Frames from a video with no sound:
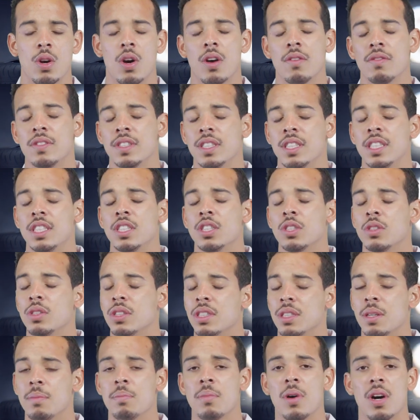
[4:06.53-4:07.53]
obviously, so
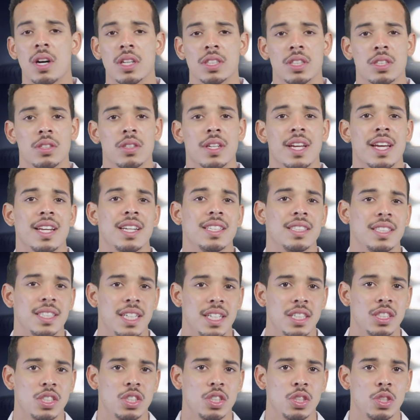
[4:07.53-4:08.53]
a marshal can
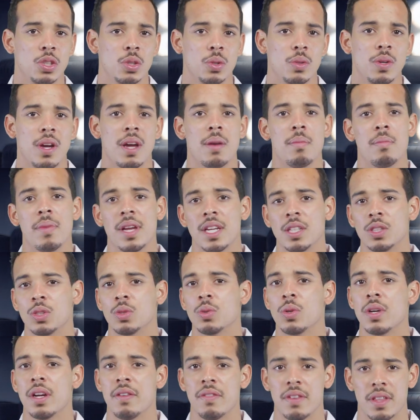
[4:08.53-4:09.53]
attend to you and make
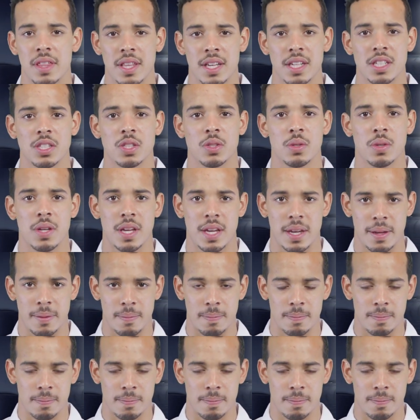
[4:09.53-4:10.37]
sure everything is okay.